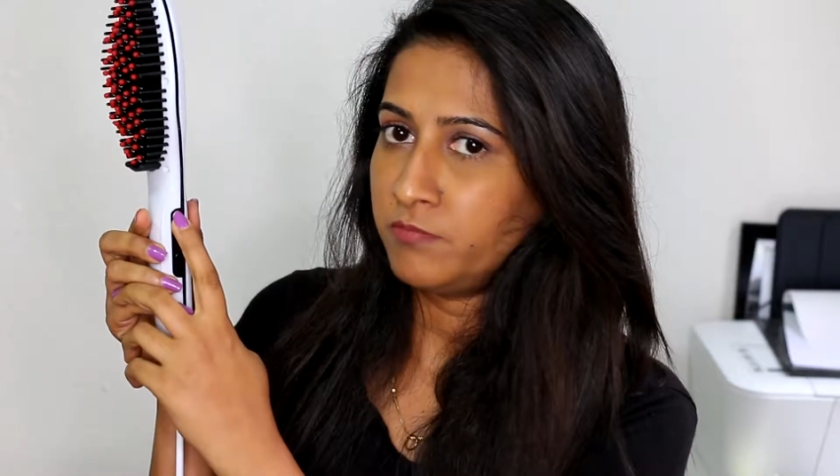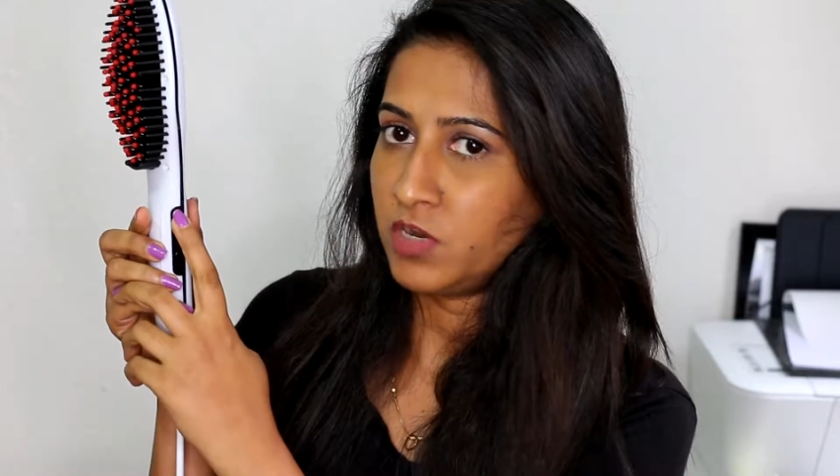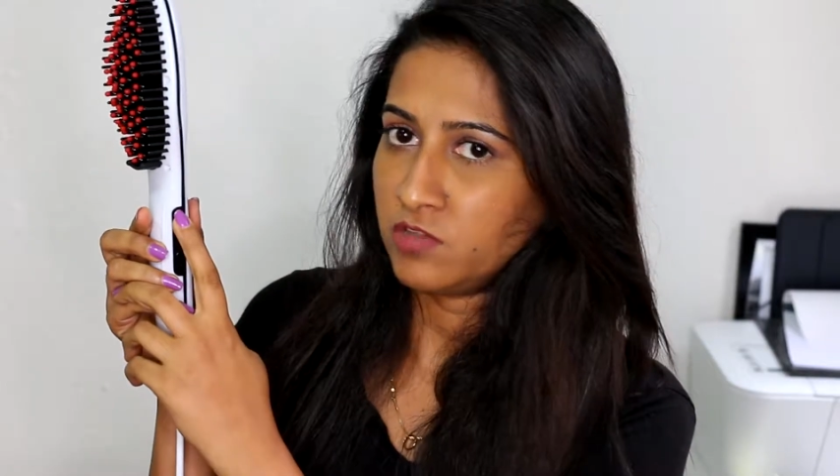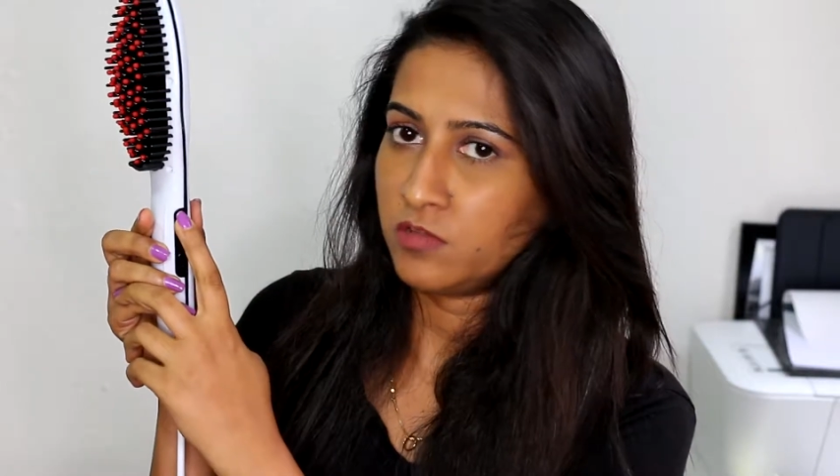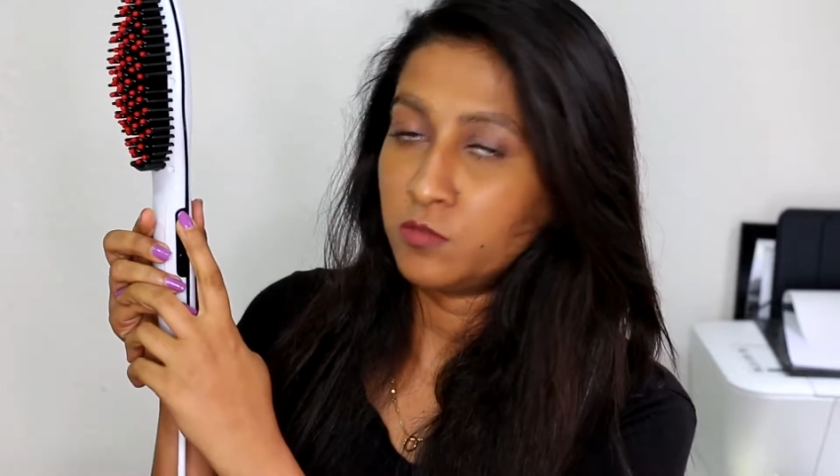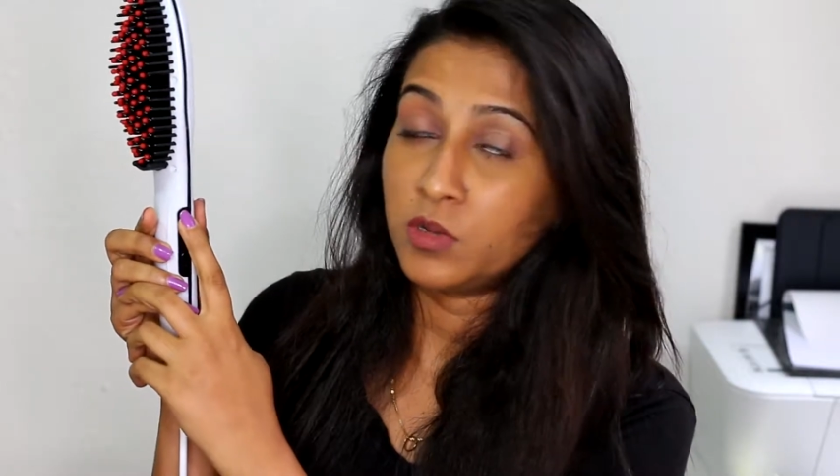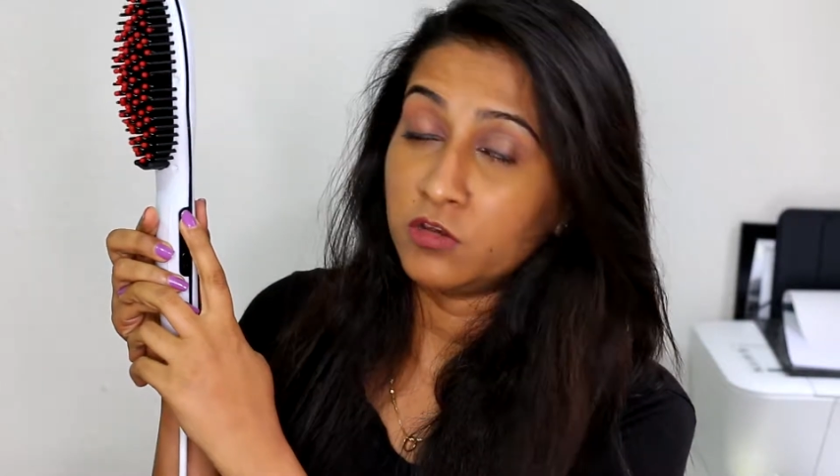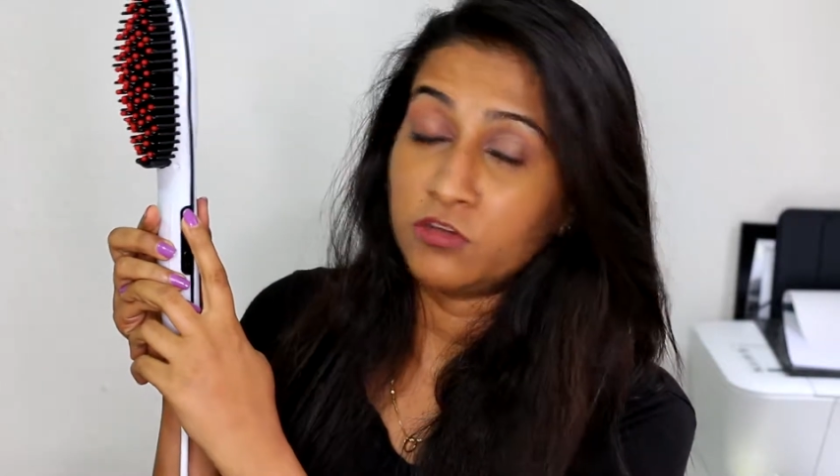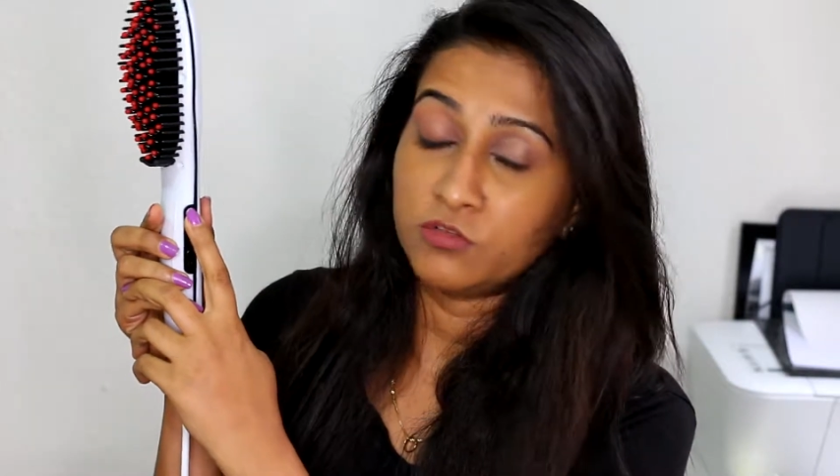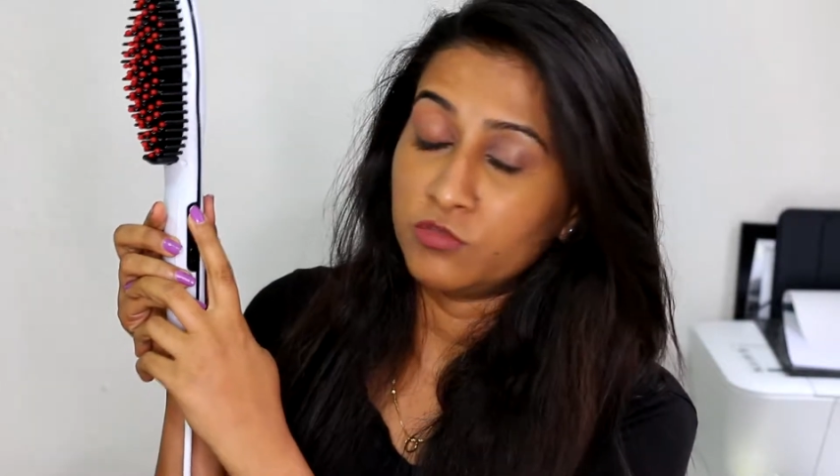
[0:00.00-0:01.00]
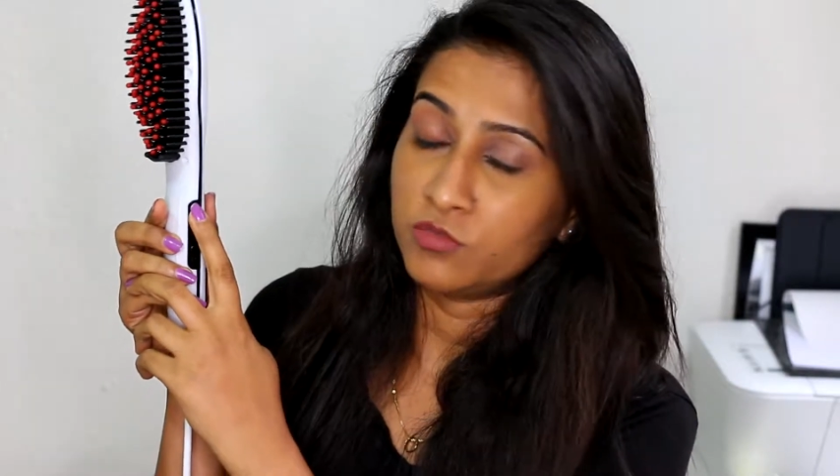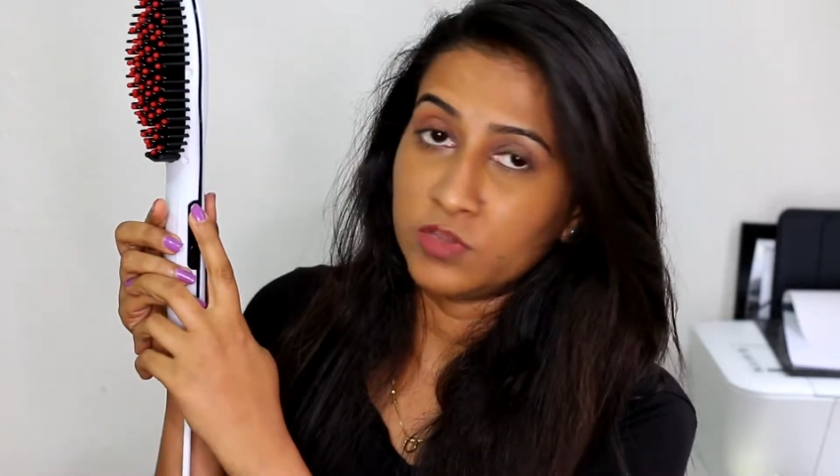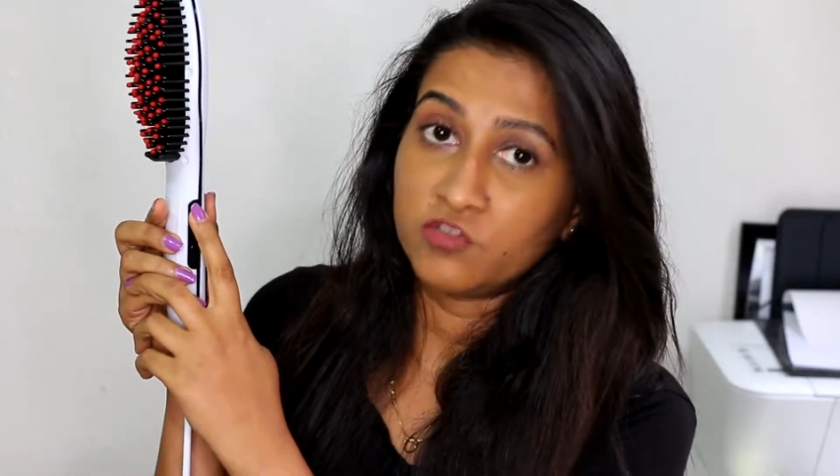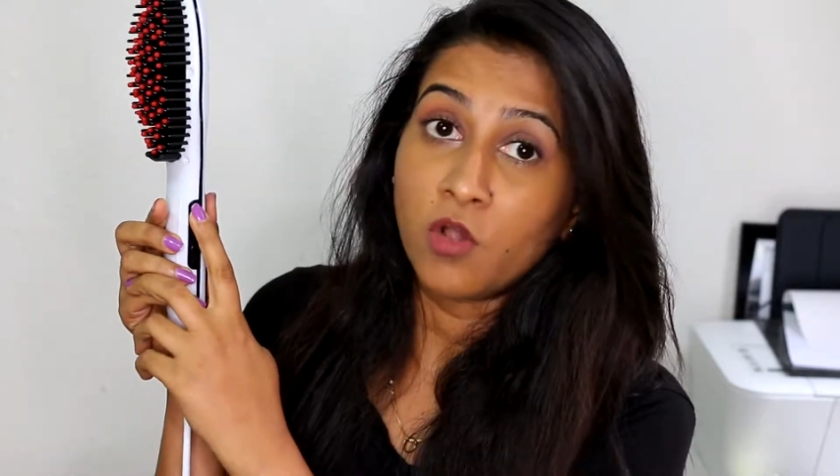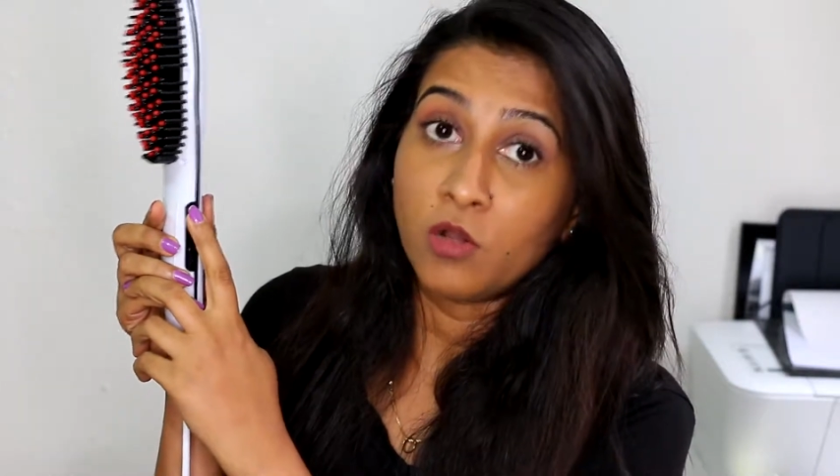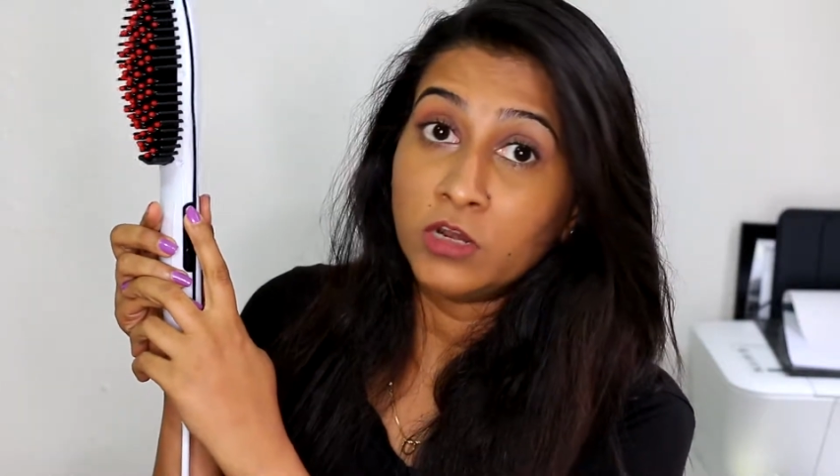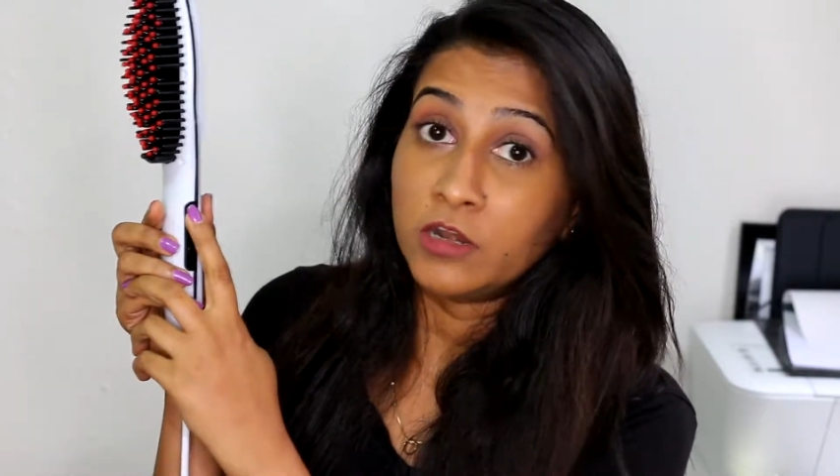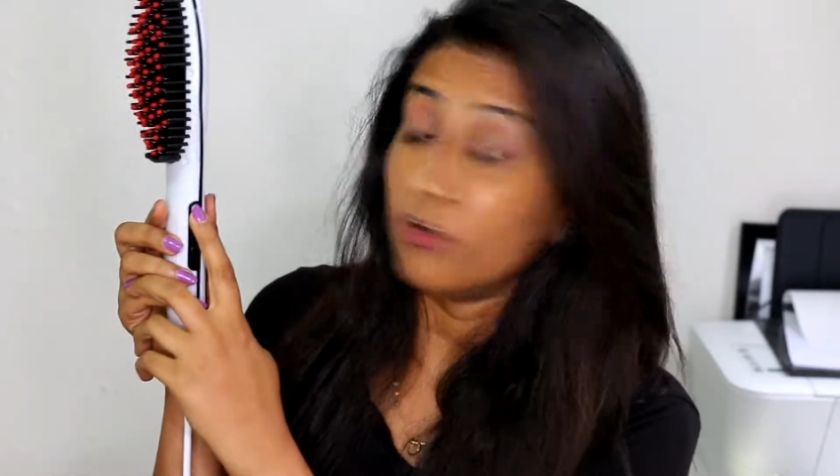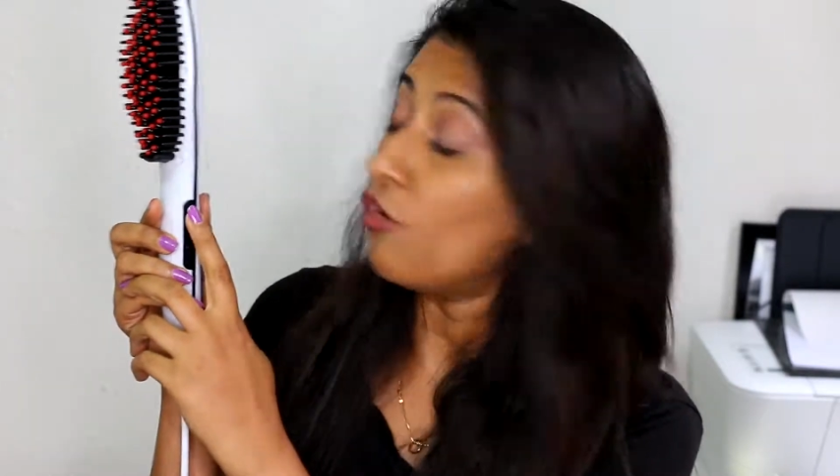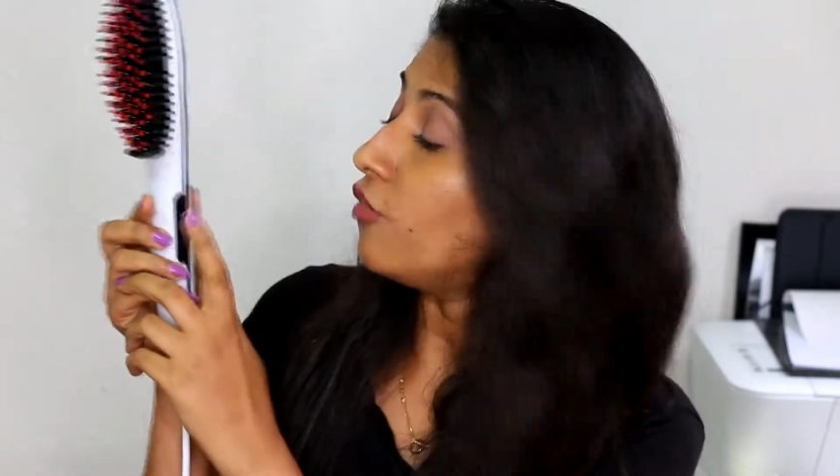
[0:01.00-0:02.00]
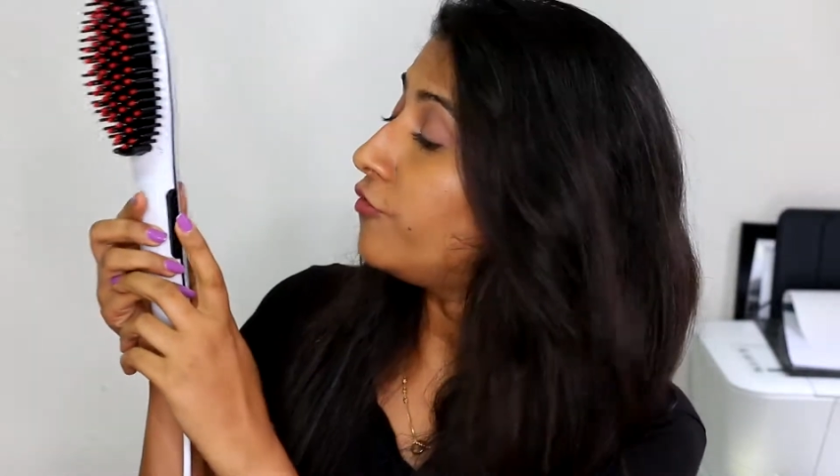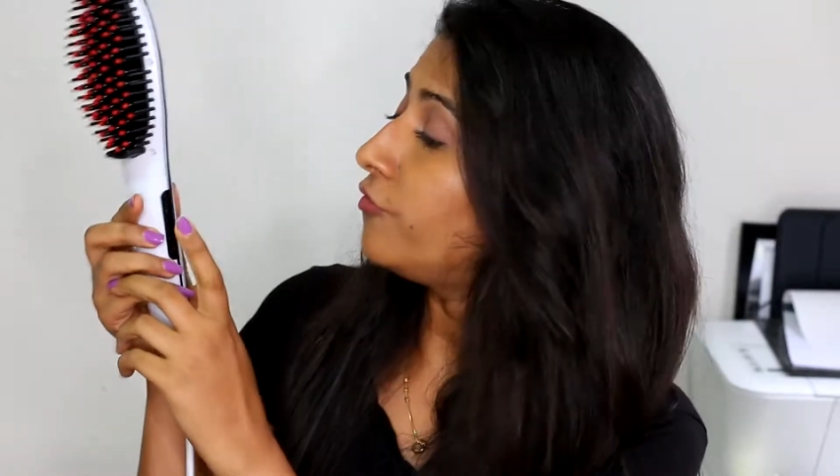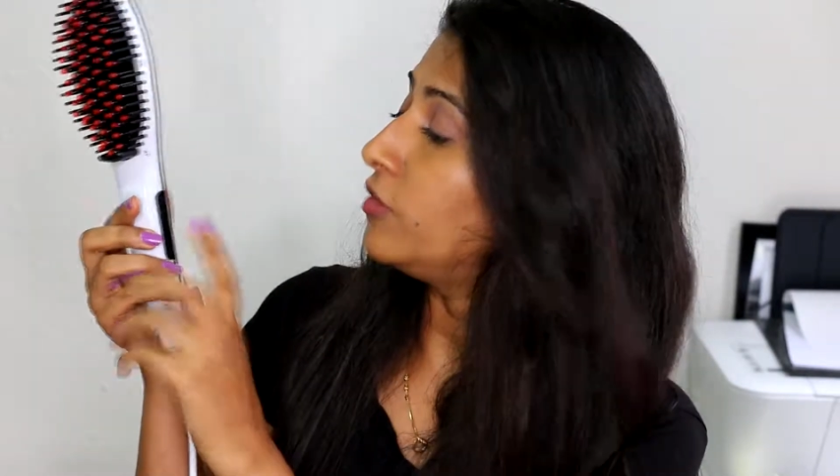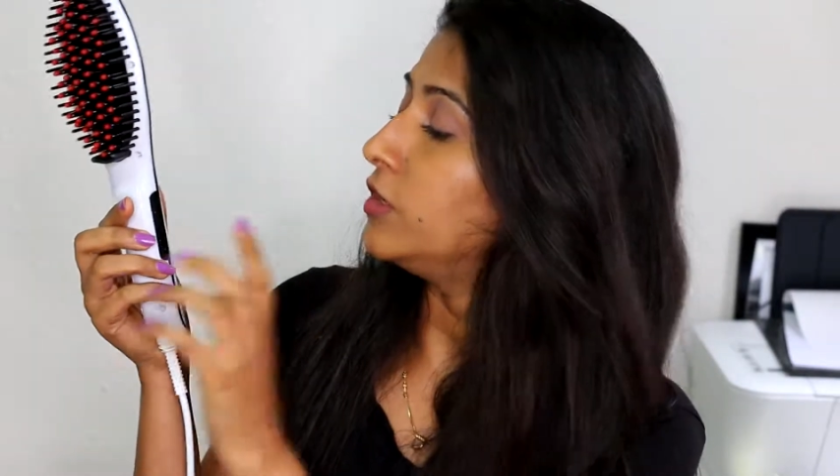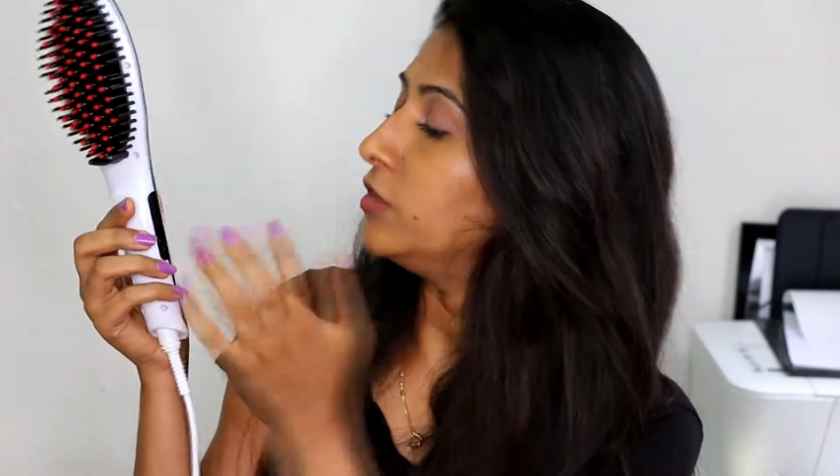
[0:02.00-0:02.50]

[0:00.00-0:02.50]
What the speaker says: press this button to switch on and off